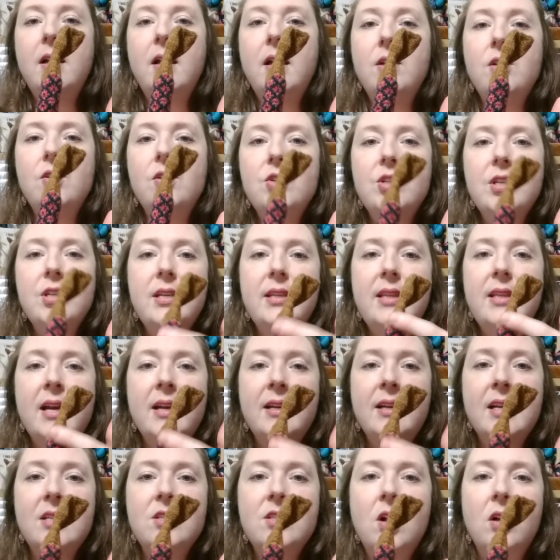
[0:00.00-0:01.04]
Usually that
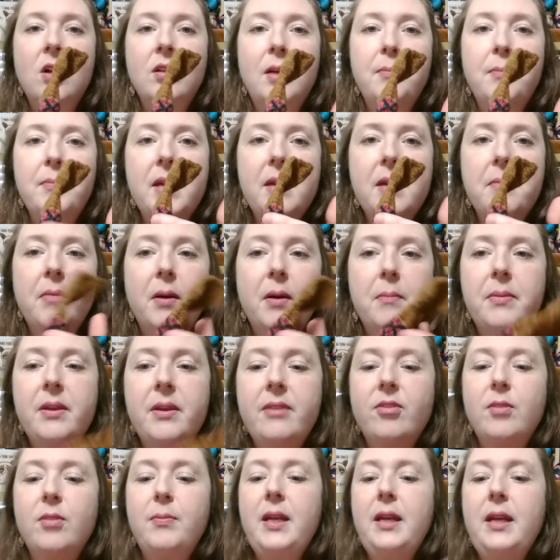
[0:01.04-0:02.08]
gets all lumpy and bumpy
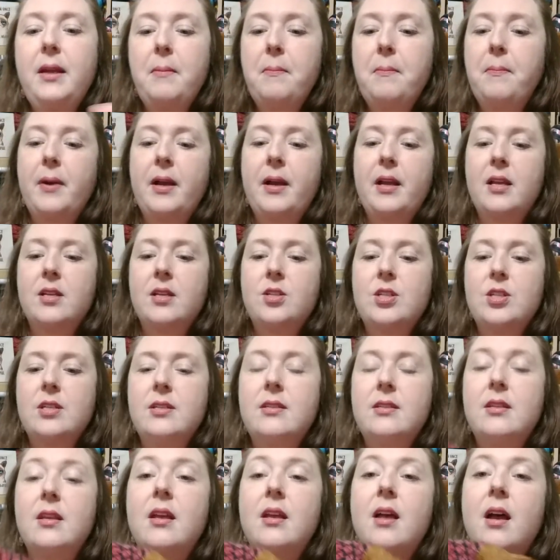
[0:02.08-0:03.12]
for me, but it's
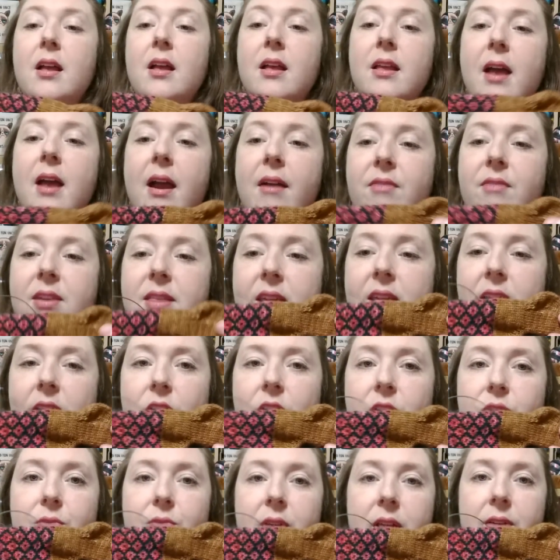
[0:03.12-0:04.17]
just, everything
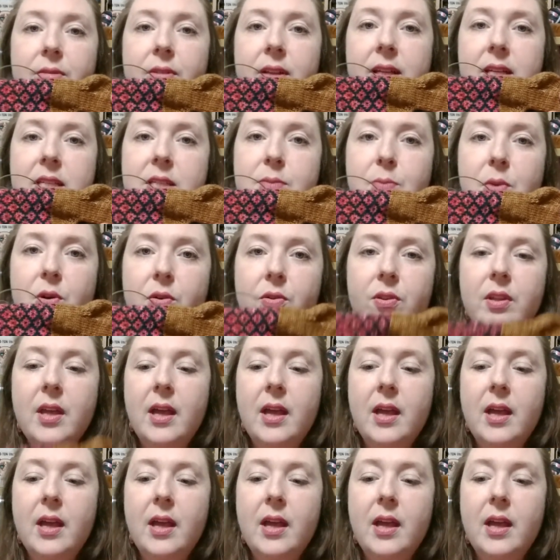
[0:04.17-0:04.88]
looks really, really smooth.